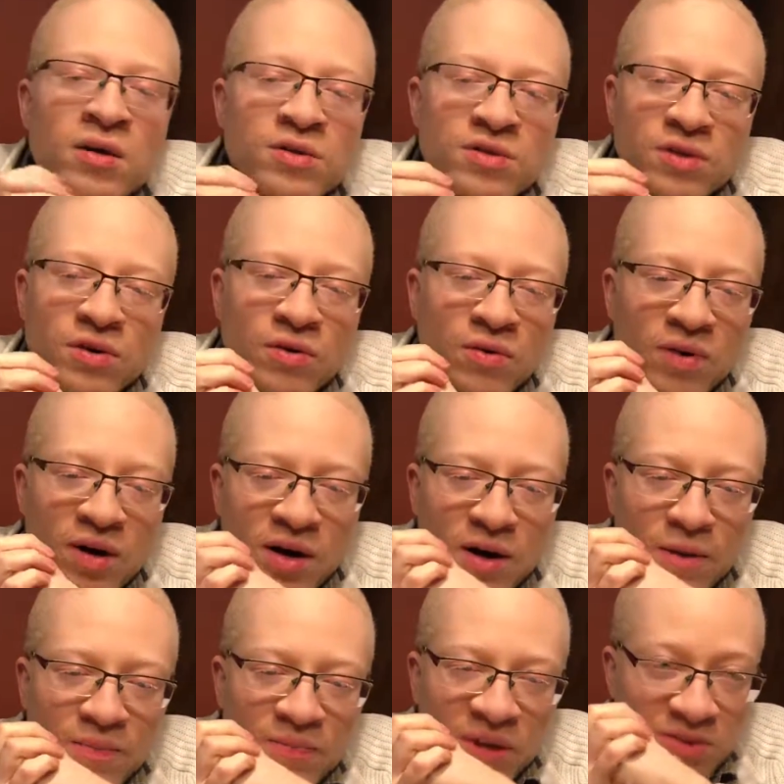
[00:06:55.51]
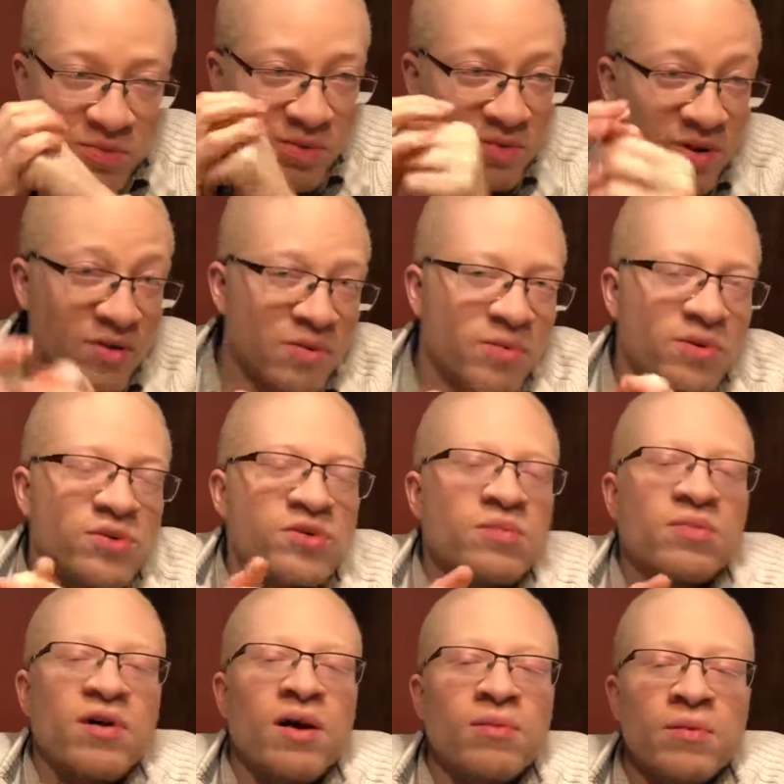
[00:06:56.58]
So that's one way to approach the
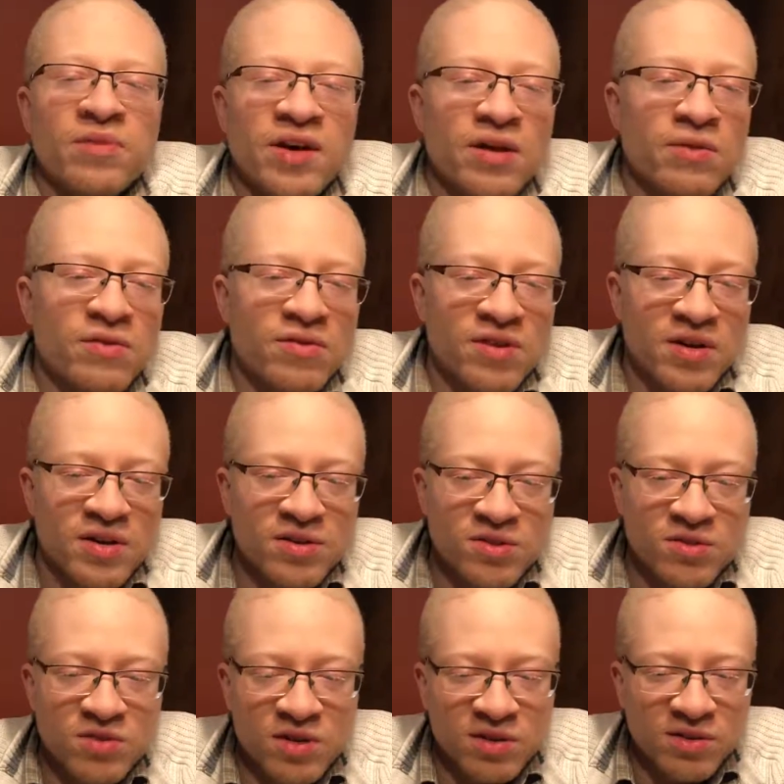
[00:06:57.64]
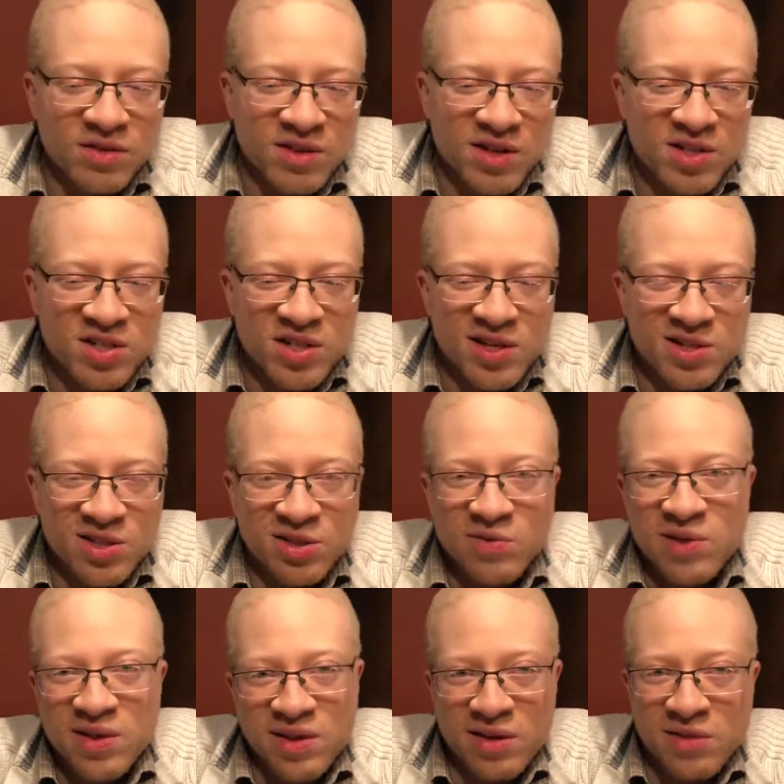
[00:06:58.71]
problem. The other thing is you can look at changing the
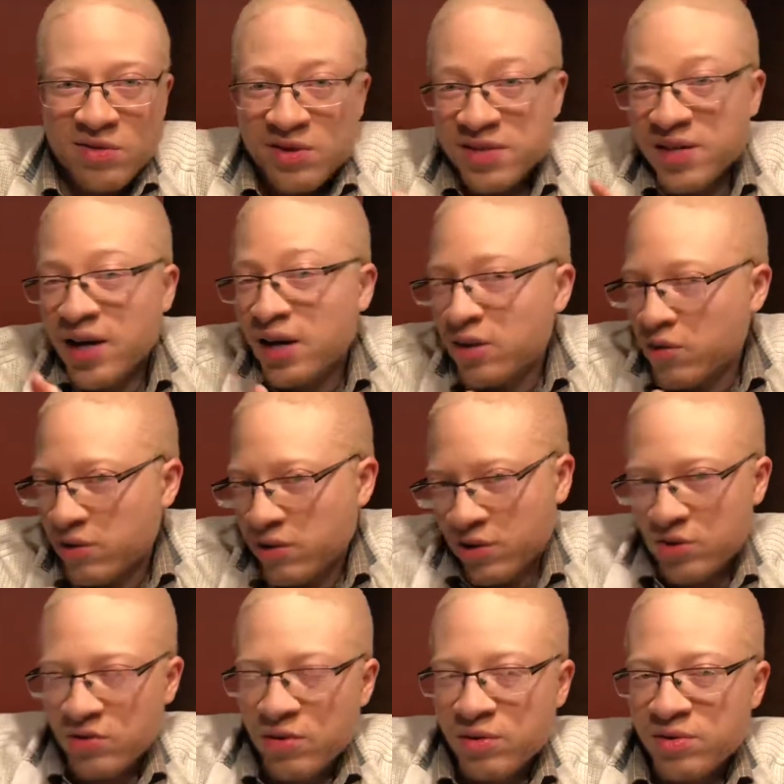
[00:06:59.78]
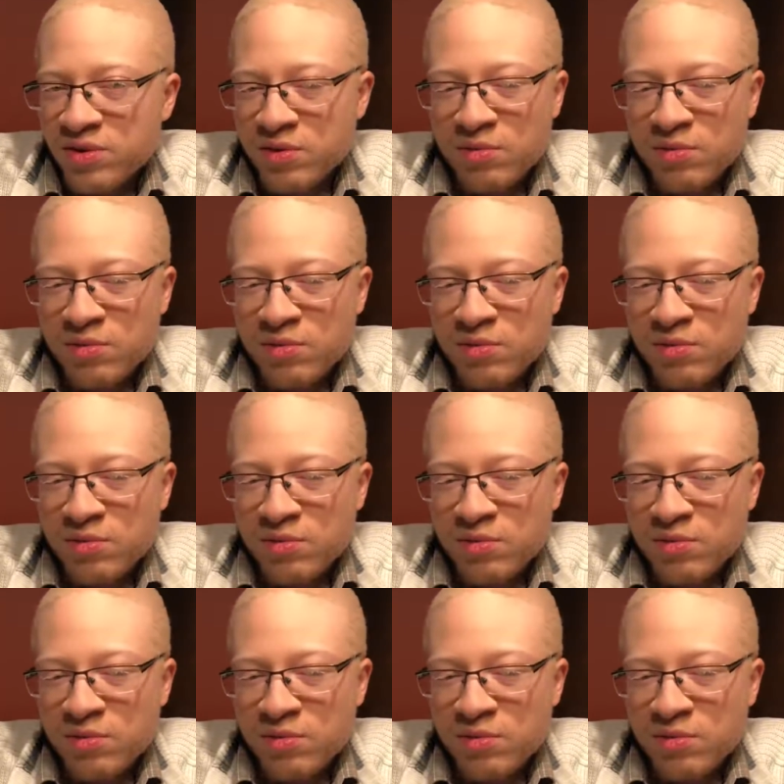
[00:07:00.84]
way that you design your electrode.